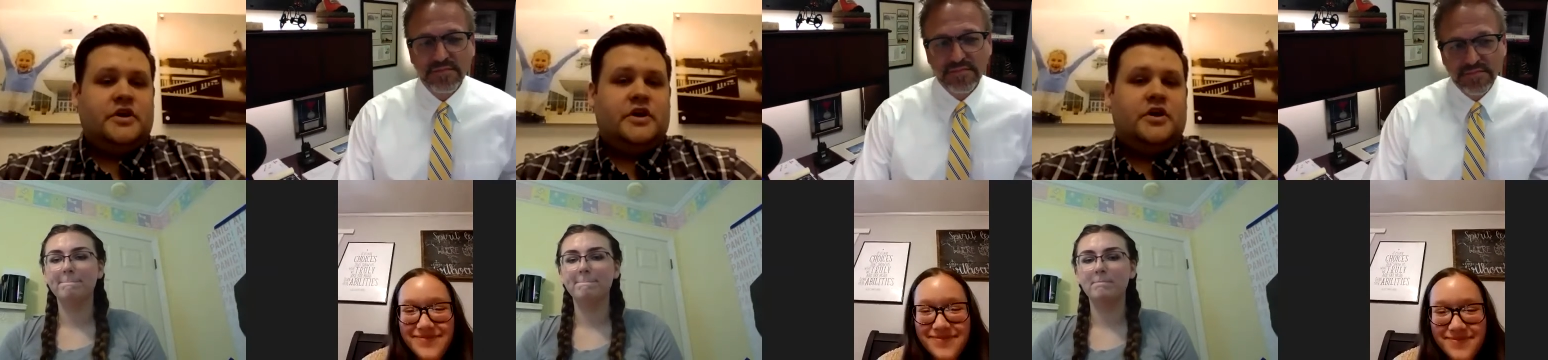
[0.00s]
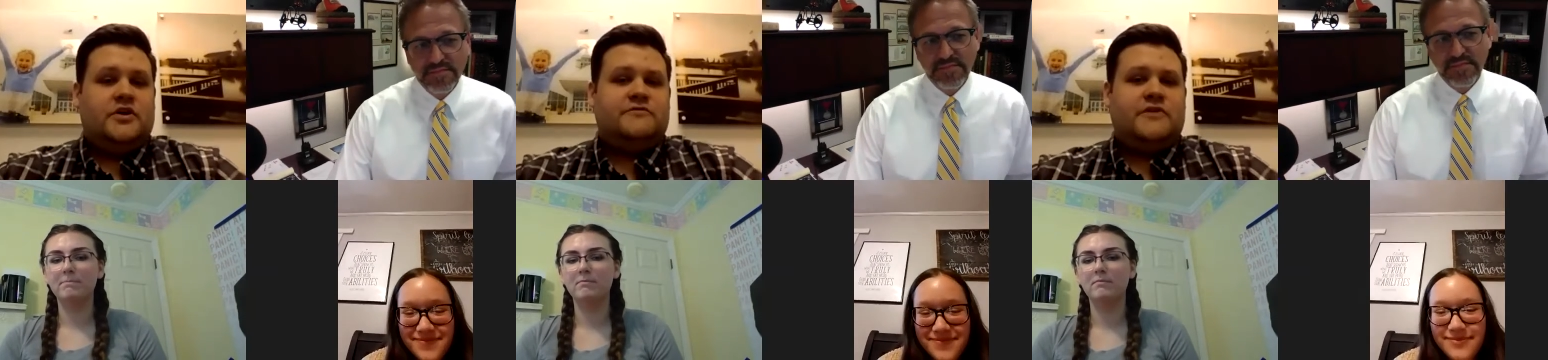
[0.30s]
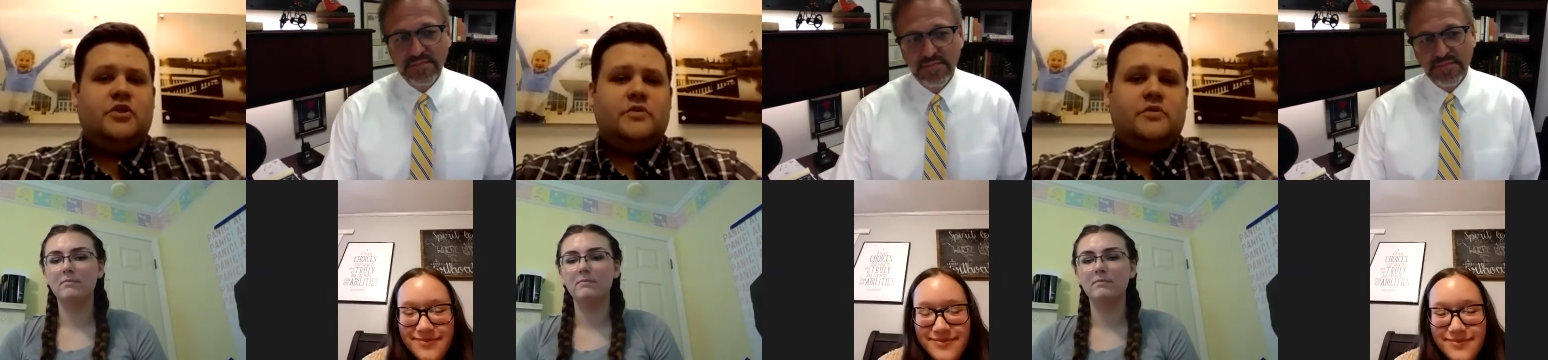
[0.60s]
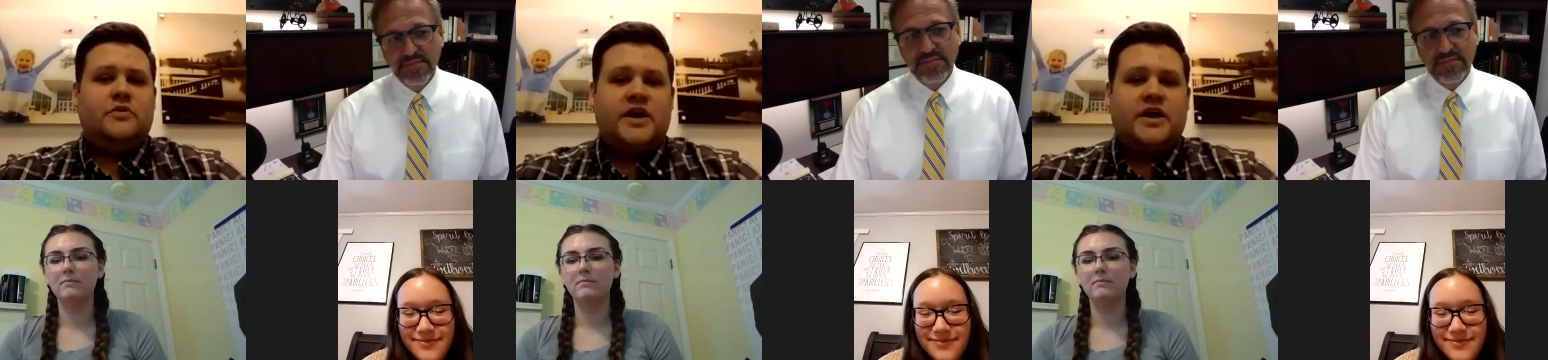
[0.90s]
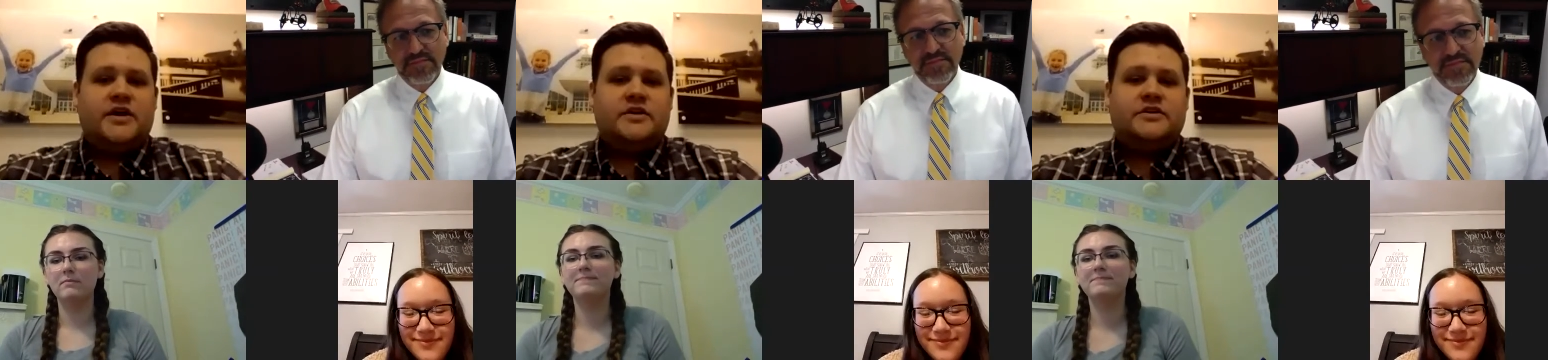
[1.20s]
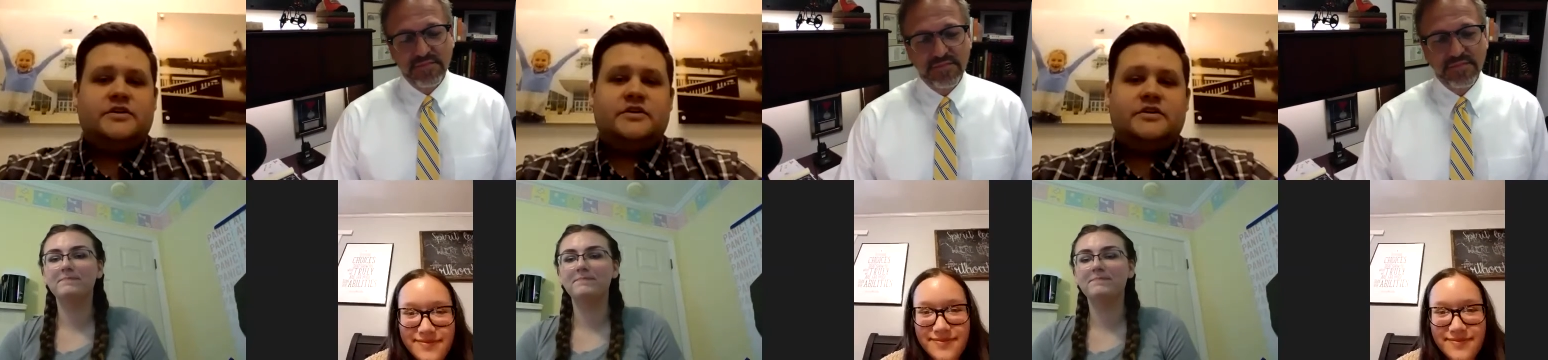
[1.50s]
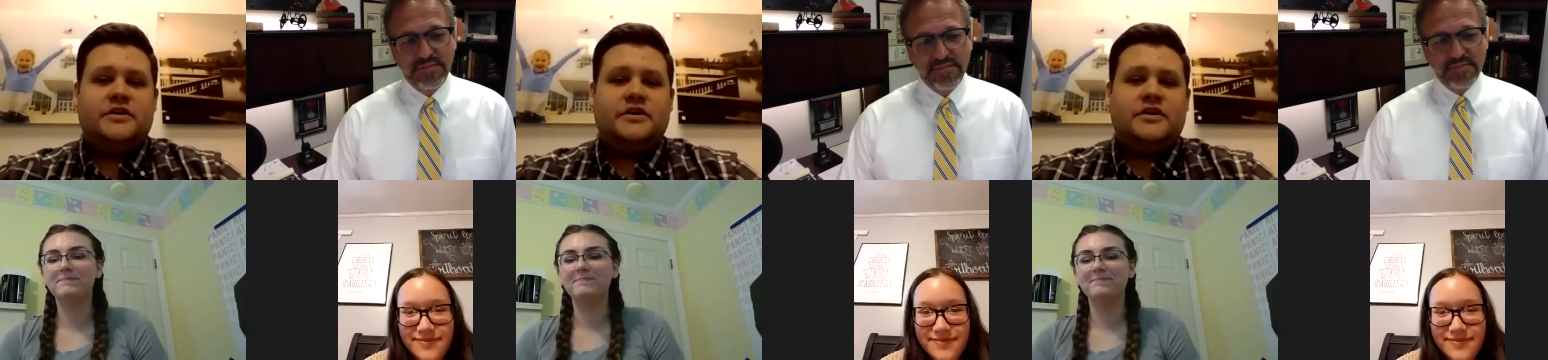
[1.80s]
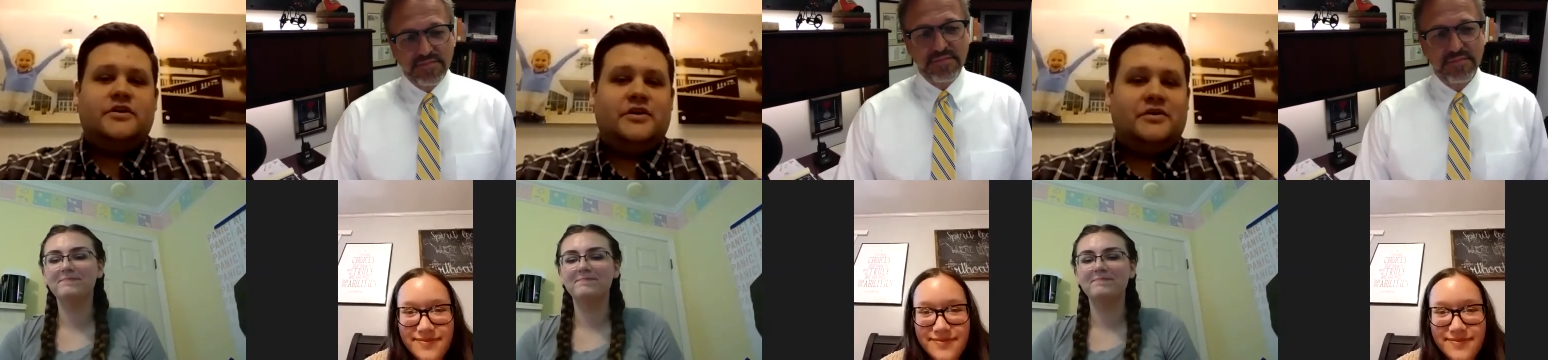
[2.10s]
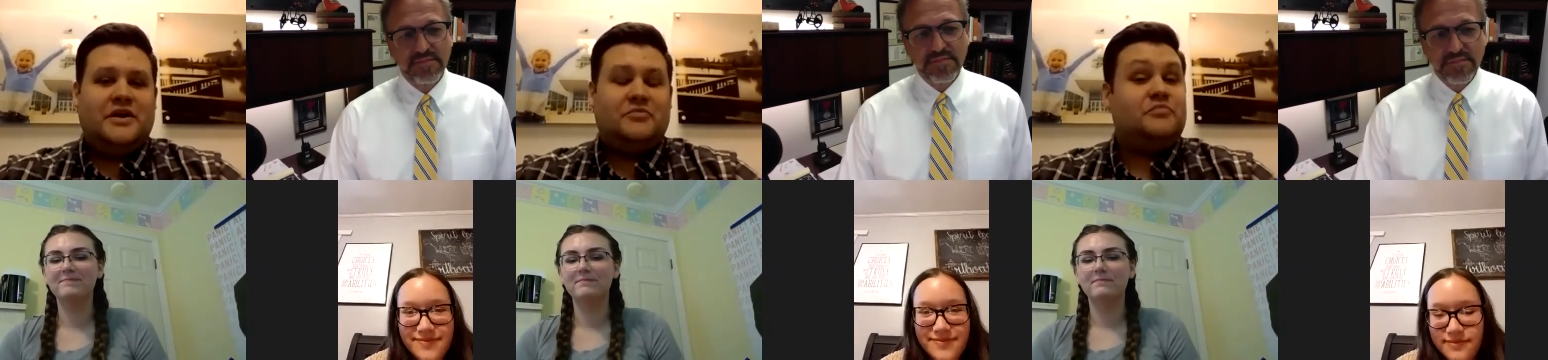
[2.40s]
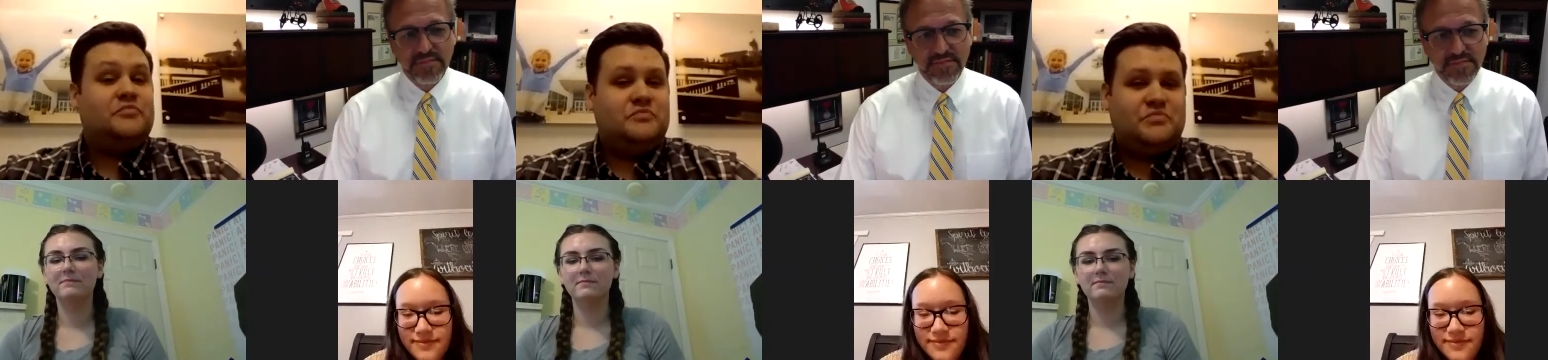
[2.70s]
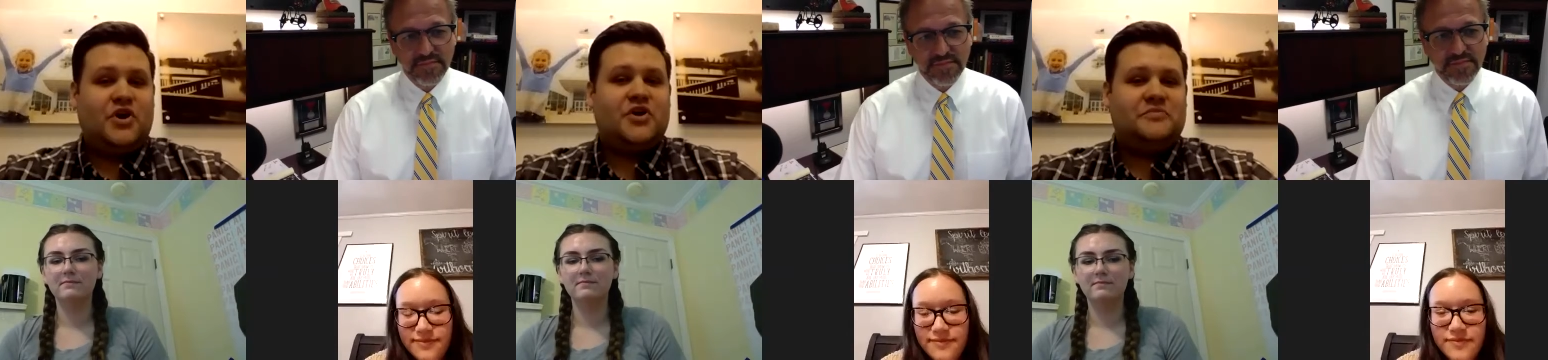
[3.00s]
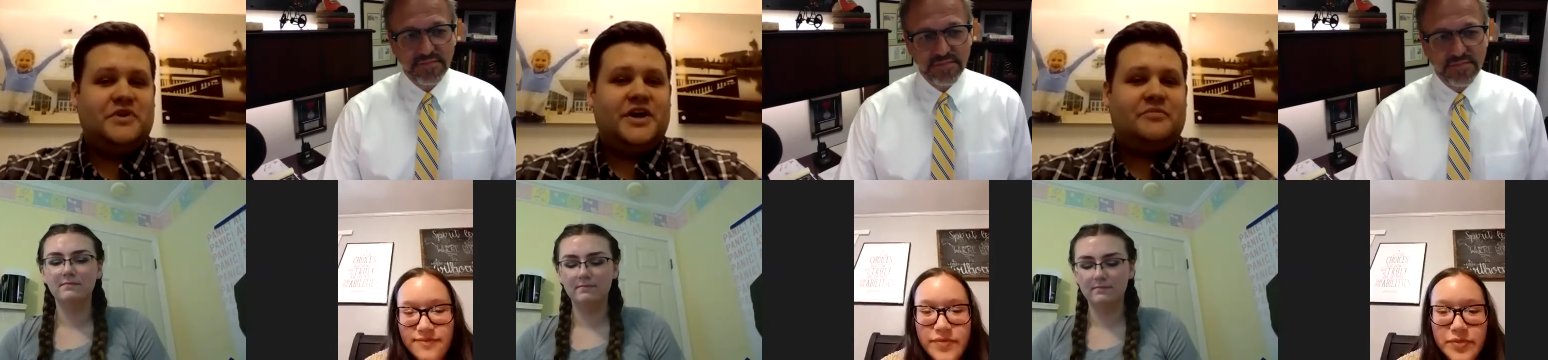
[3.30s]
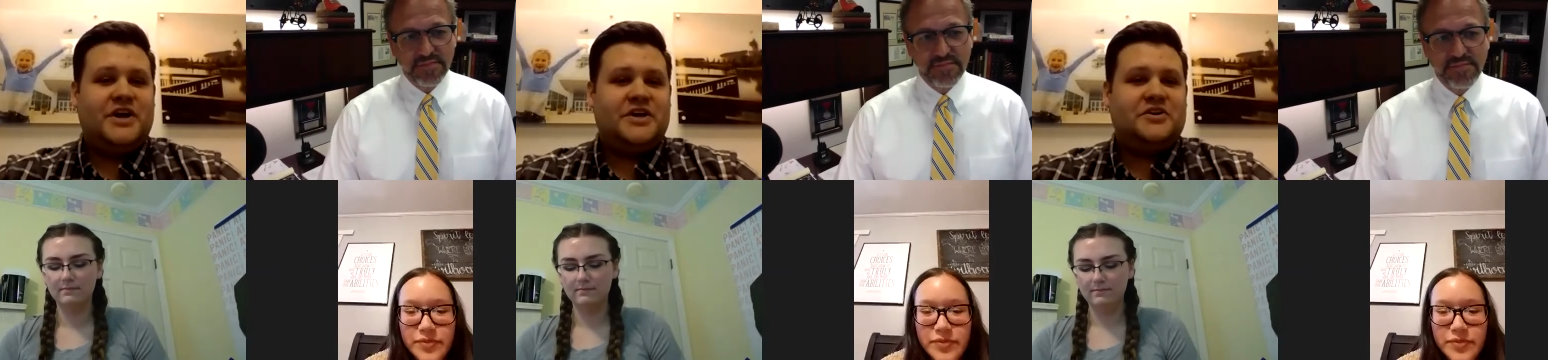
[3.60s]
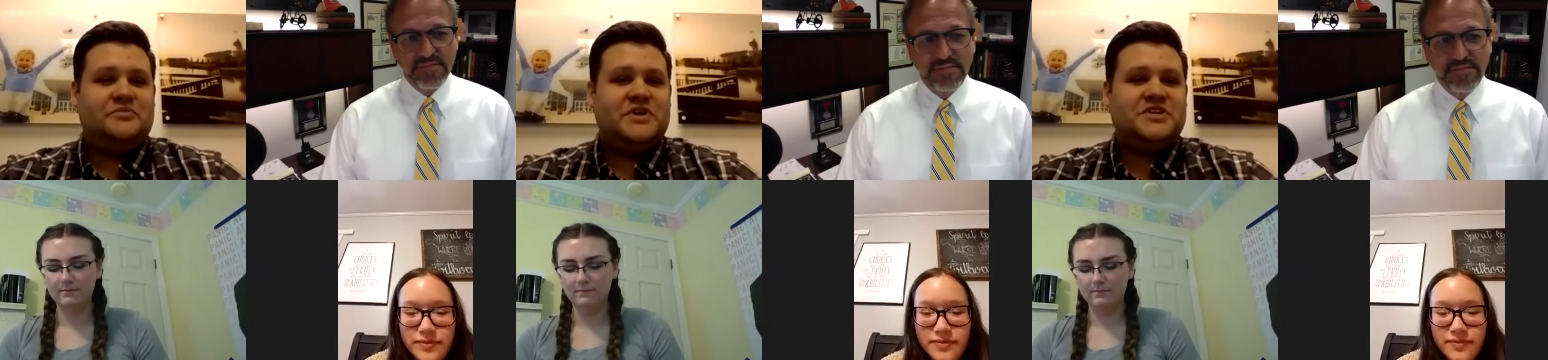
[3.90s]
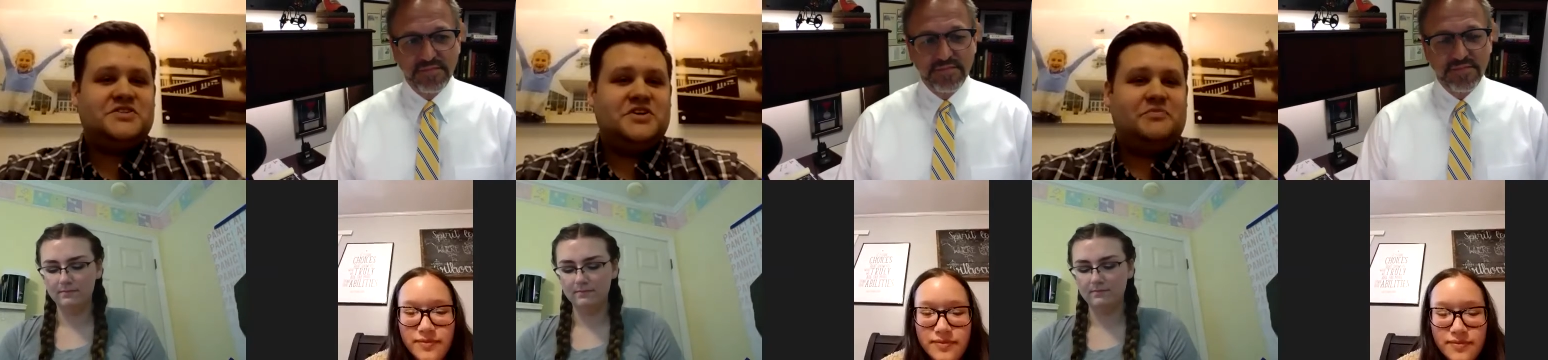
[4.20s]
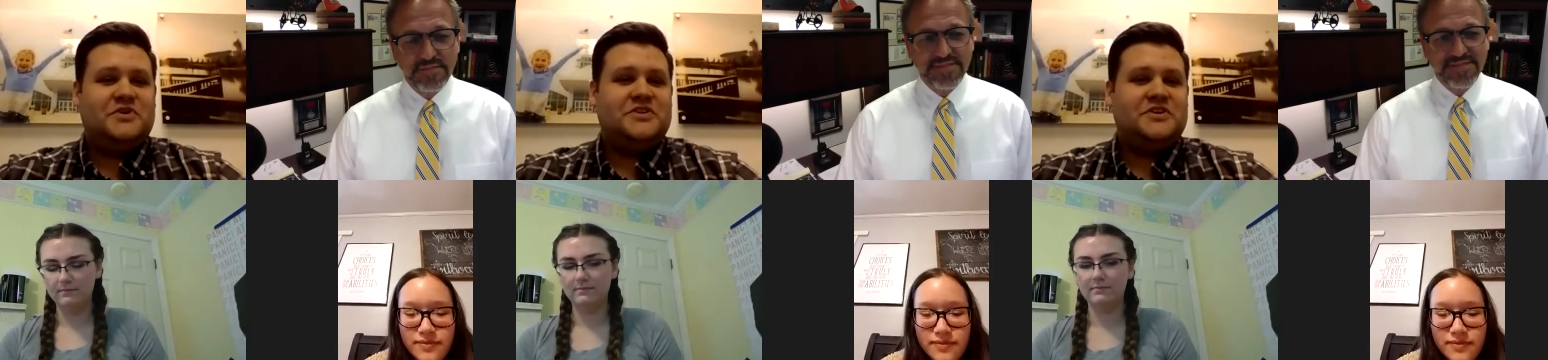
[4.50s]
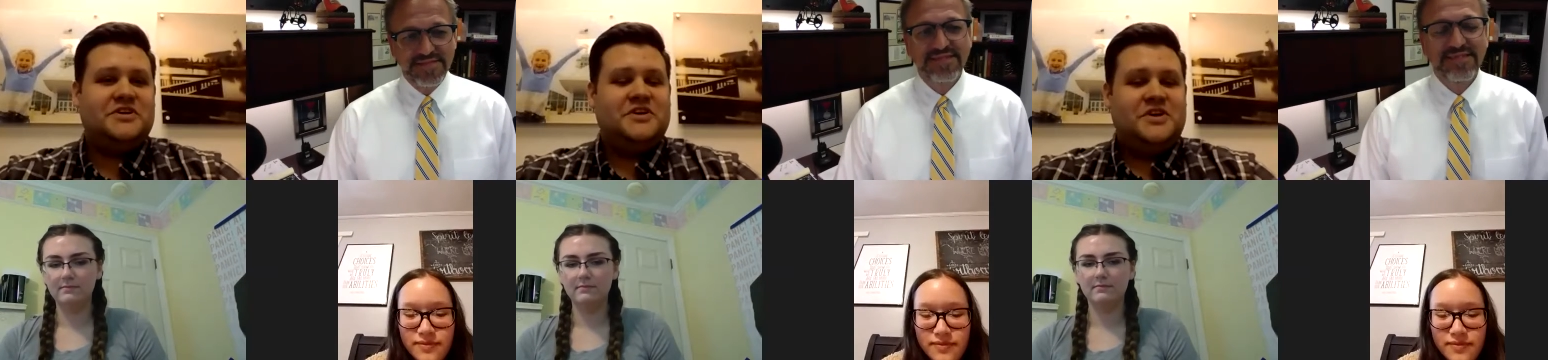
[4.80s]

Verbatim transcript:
Speaker 1: Uh, following that, uh, pardon me, I might get them mixed up in the